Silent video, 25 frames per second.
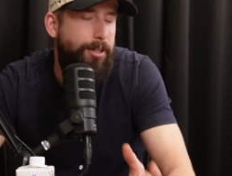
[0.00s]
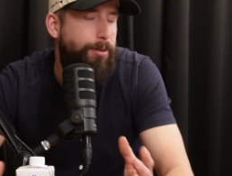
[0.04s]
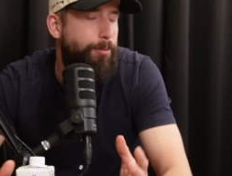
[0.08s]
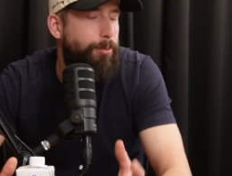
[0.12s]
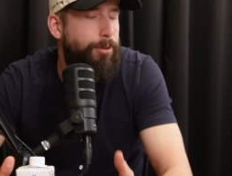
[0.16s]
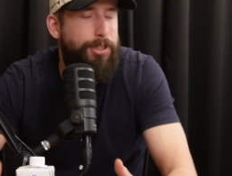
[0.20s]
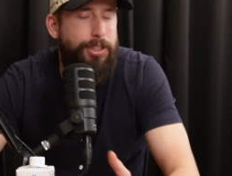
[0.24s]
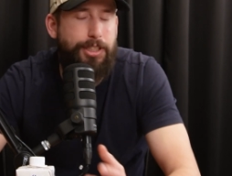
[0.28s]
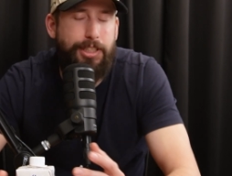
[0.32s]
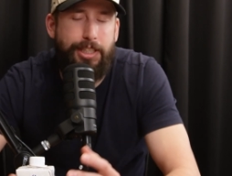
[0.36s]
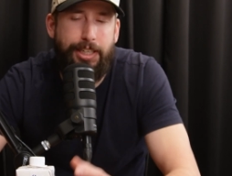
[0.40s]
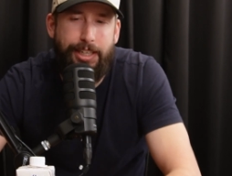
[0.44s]

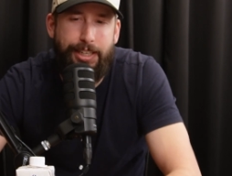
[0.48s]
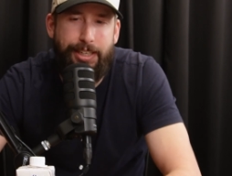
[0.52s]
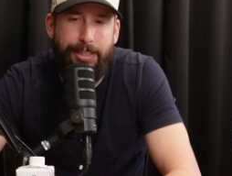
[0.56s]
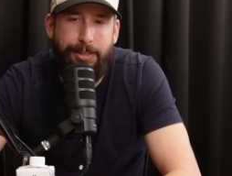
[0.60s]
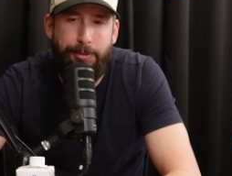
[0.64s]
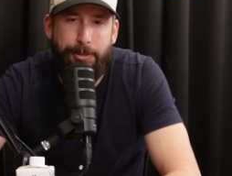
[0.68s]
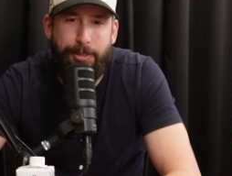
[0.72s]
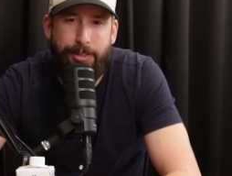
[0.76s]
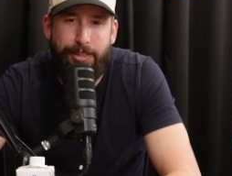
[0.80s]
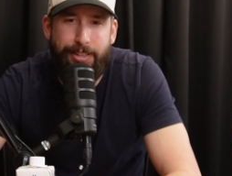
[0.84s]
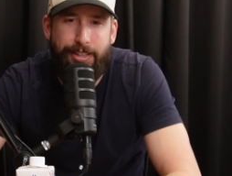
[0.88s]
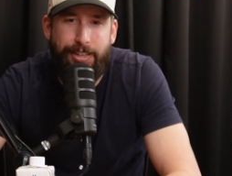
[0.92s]
We'll
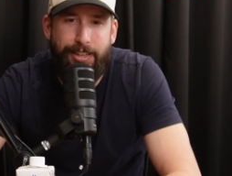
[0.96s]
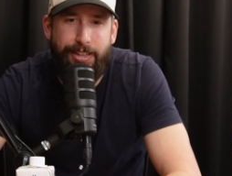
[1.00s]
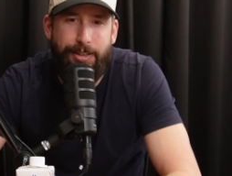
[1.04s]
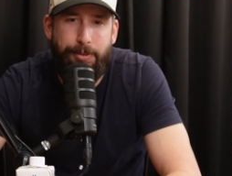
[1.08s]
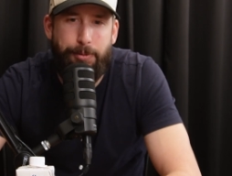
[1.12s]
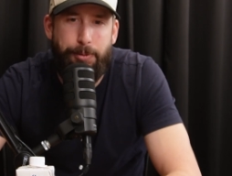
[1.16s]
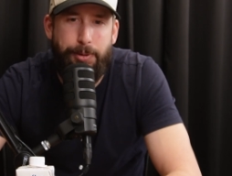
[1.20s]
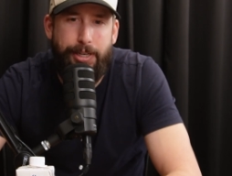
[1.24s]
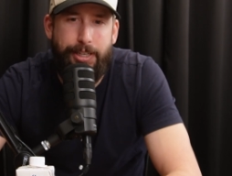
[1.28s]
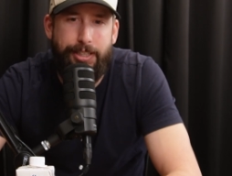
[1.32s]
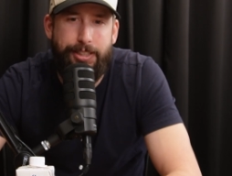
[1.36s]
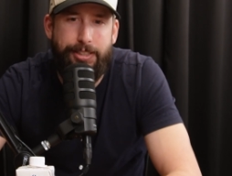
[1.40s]
see
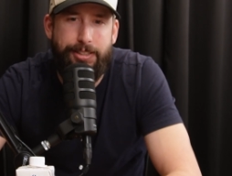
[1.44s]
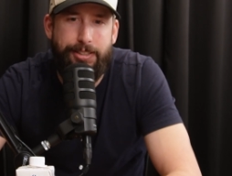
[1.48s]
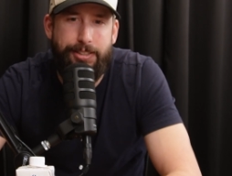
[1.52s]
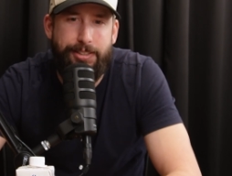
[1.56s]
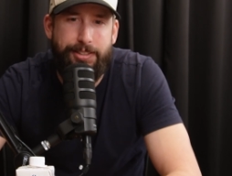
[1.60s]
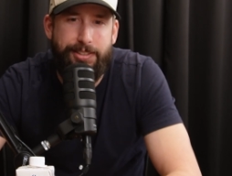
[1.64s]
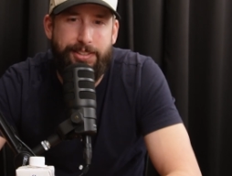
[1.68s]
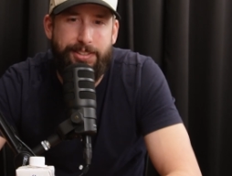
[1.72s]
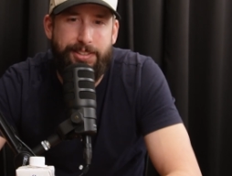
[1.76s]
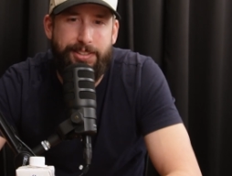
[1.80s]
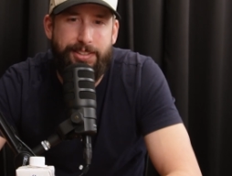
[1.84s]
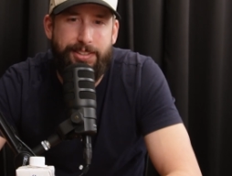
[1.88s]

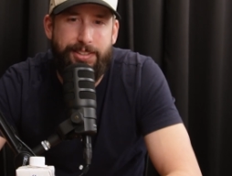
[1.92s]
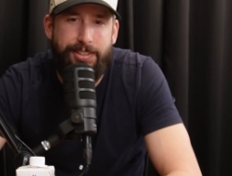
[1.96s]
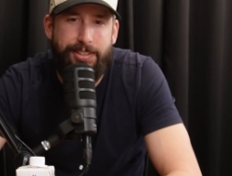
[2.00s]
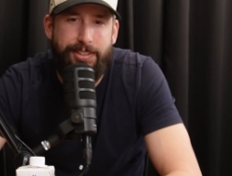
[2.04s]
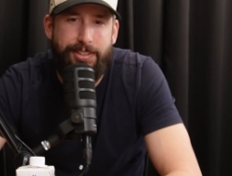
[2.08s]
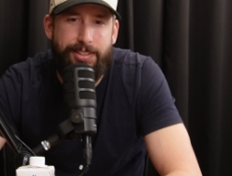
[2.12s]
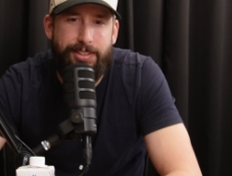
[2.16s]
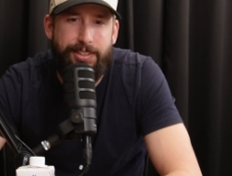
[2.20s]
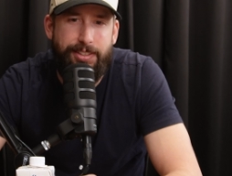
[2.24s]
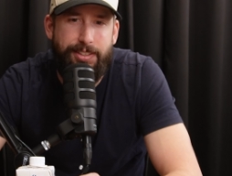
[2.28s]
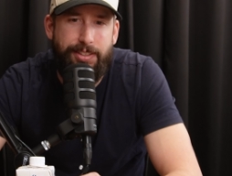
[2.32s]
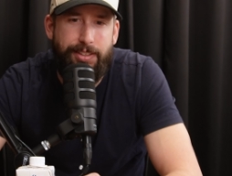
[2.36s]
when
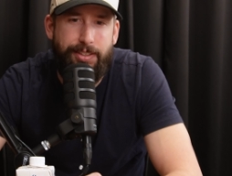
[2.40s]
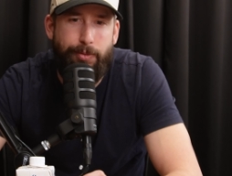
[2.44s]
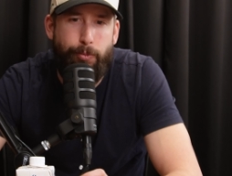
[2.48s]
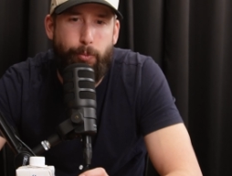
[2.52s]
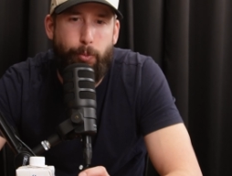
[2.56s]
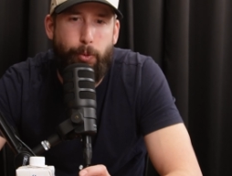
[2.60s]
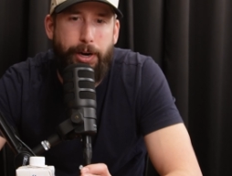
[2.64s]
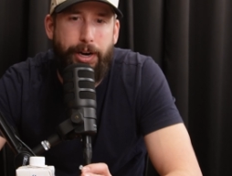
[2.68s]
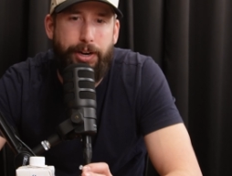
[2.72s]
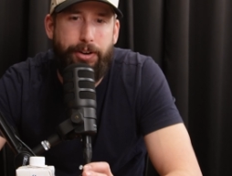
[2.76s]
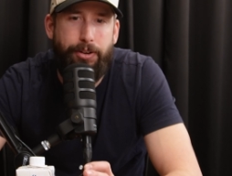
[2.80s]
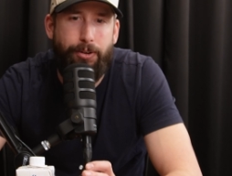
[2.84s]

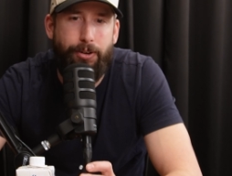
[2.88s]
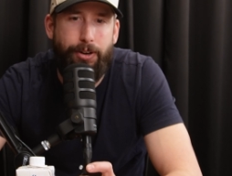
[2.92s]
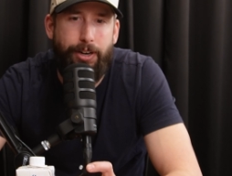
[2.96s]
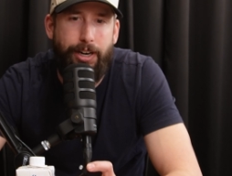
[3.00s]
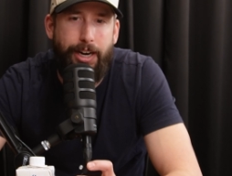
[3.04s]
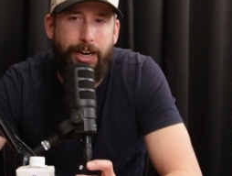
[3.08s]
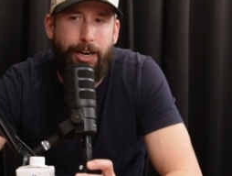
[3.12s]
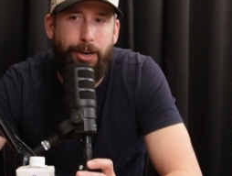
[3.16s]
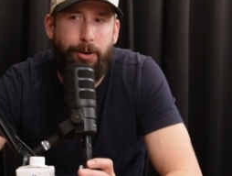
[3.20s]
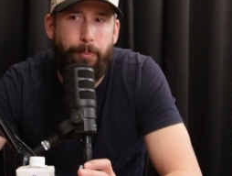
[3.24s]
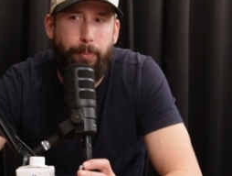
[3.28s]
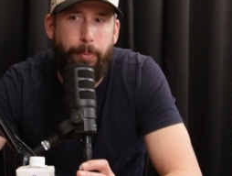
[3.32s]
or
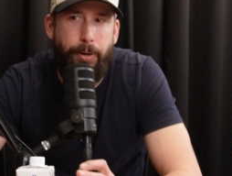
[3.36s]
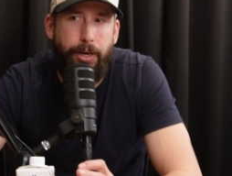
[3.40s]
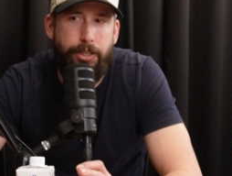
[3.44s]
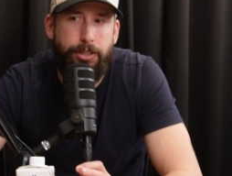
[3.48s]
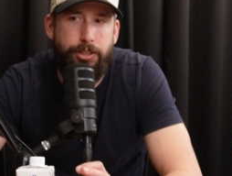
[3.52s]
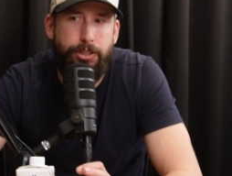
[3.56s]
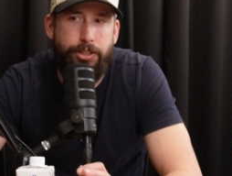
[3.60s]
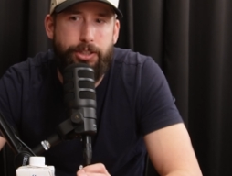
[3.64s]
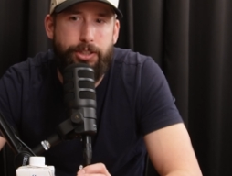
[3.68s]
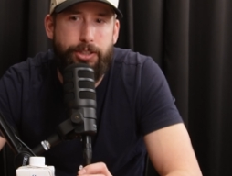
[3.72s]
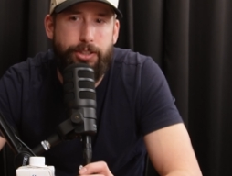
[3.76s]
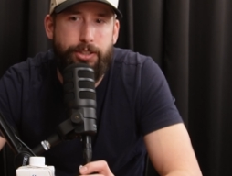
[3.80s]
how
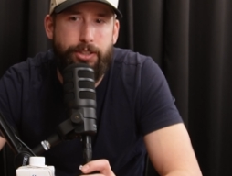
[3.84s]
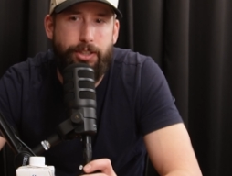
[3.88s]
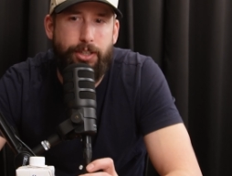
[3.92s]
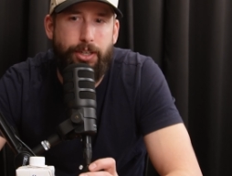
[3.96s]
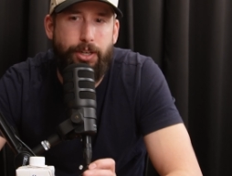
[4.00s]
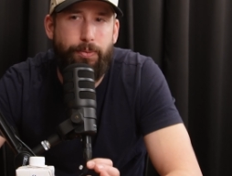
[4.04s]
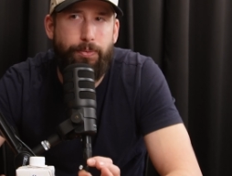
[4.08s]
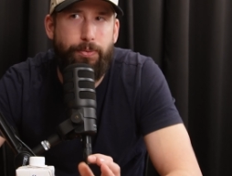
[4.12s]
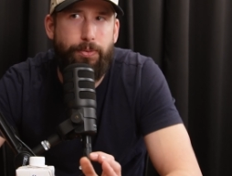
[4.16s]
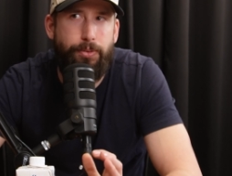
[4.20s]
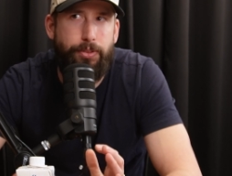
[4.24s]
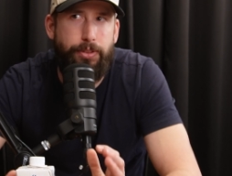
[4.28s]
much
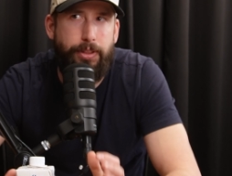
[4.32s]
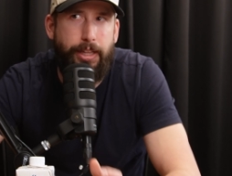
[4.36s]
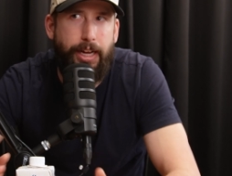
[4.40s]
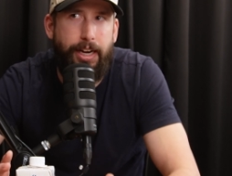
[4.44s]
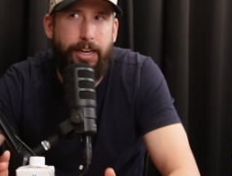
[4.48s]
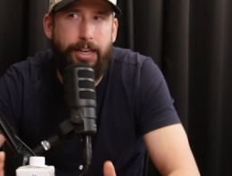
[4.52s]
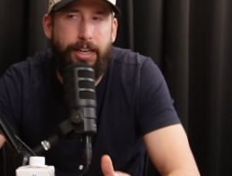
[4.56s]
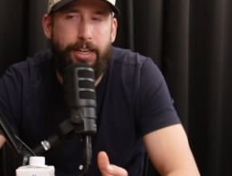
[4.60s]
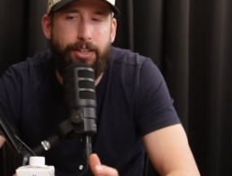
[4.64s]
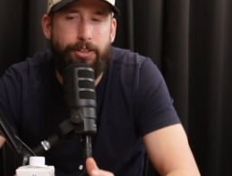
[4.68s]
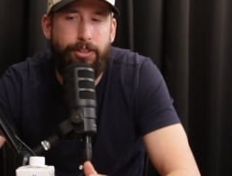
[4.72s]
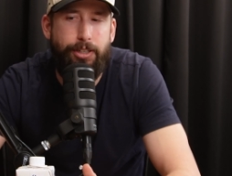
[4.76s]
of
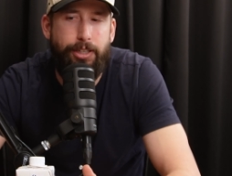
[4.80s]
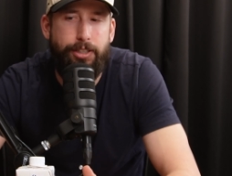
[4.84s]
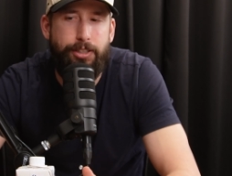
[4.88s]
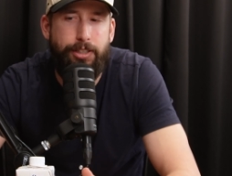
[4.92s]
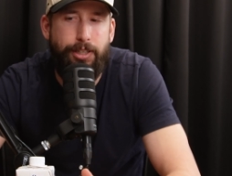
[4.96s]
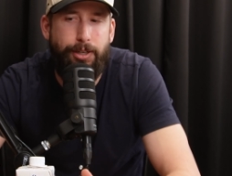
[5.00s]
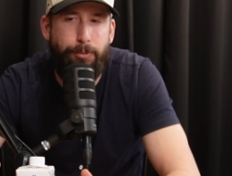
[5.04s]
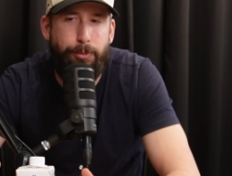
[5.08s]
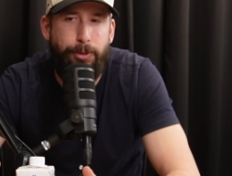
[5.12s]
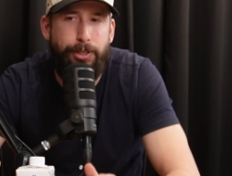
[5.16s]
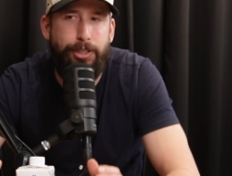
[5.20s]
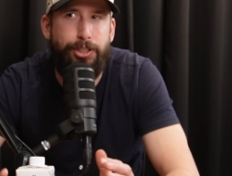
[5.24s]
that area
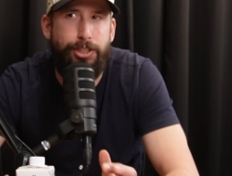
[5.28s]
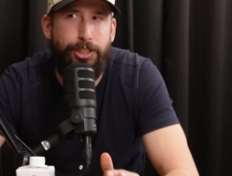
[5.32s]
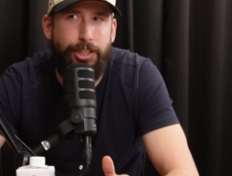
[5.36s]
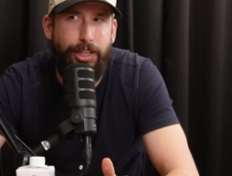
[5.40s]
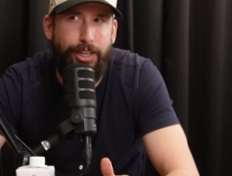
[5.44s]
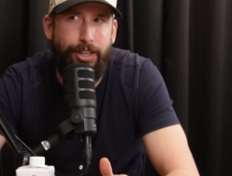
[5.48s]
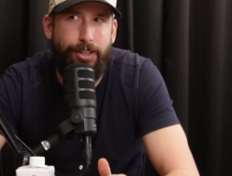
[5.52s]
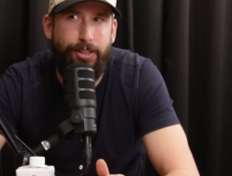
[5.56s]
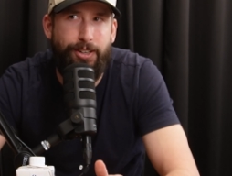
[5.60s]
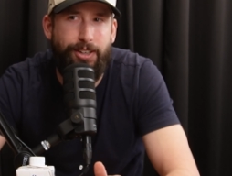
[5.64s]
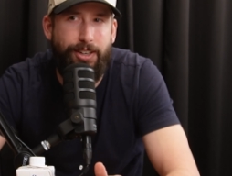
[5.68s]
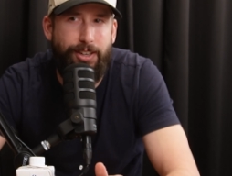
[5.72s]
that we
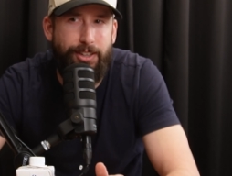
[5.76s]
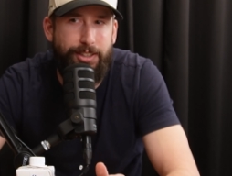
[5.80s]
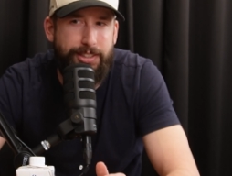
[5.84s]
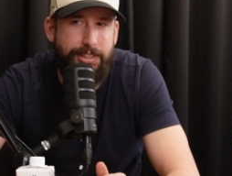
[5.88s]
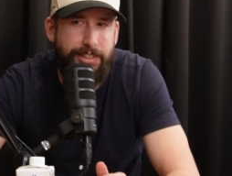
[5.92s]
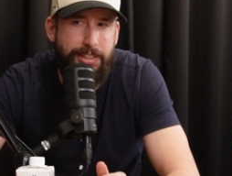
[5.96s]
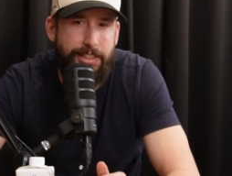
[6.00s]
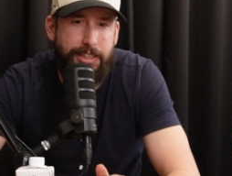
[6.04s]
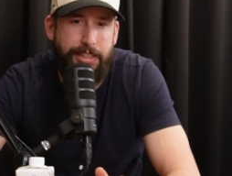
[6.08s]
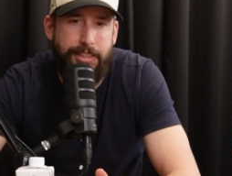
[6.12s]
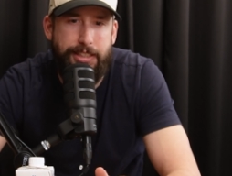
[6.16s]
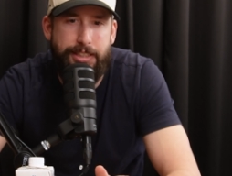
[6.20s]
share
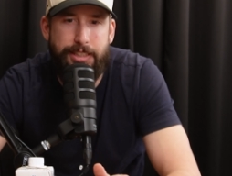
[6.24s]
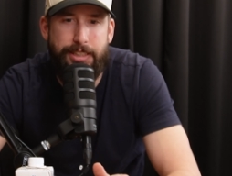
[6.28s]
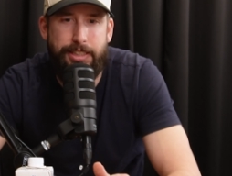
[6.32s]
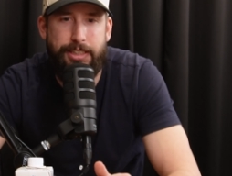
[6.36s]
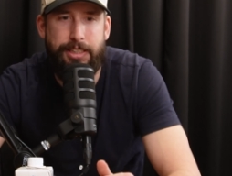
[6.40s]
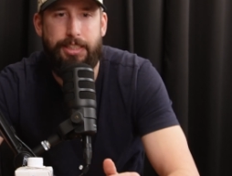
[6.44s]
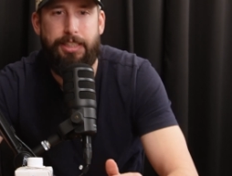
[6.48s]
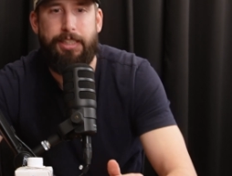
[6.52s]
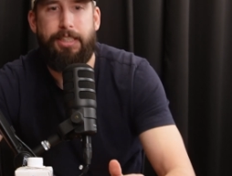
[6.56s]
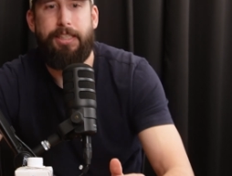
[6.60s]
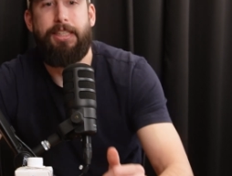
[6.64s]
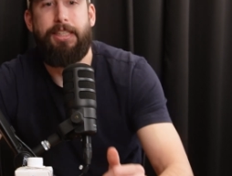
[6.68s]
on this.